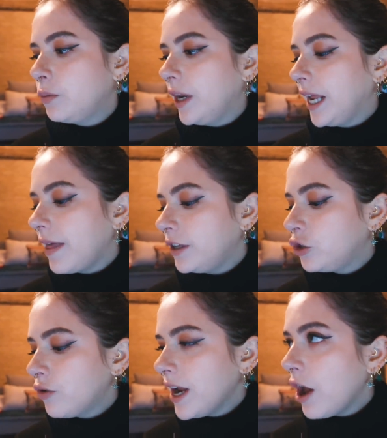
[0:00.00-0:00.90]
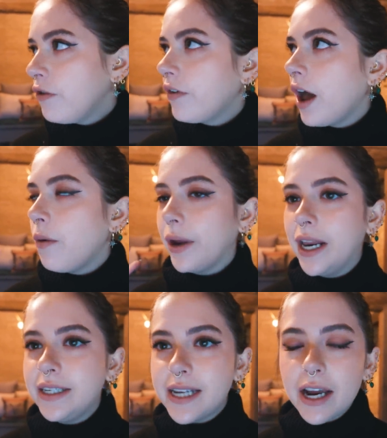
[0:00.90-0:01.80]
We're going to get the tree over, we're
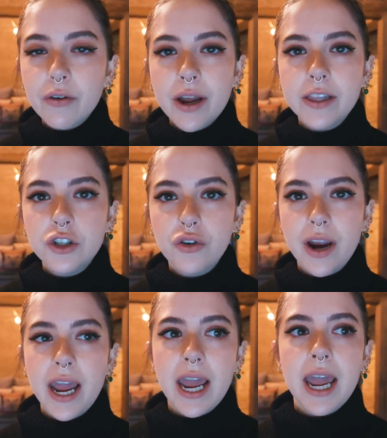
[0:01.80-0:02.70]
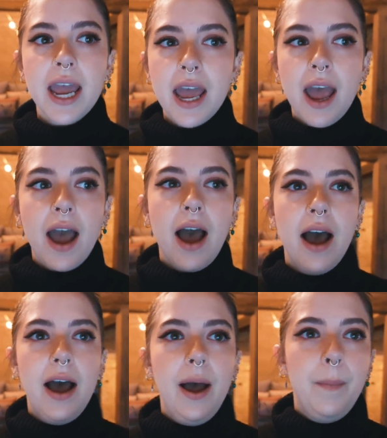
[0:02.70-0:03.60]
going to decorate the tree,
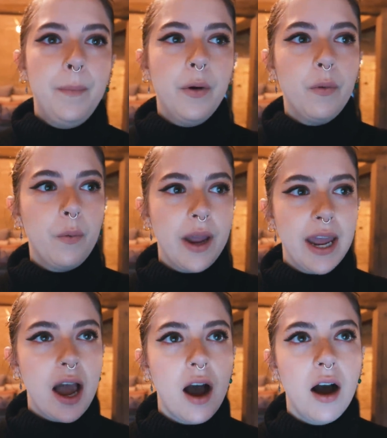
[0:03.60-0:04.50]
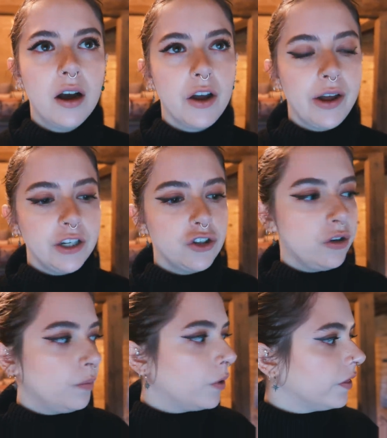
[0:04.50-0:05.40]
um, we are going
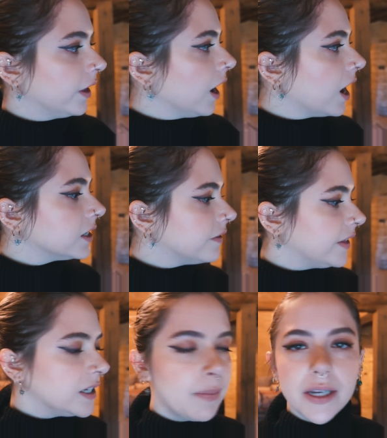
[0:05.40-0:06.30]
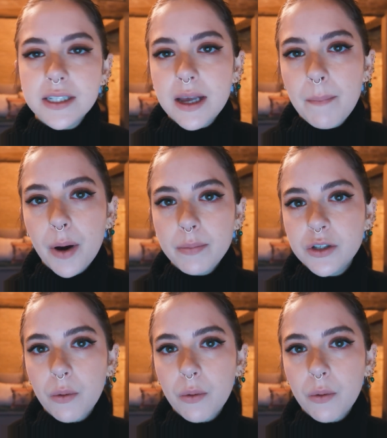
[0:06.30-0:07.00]
to put the last of these bits and bobs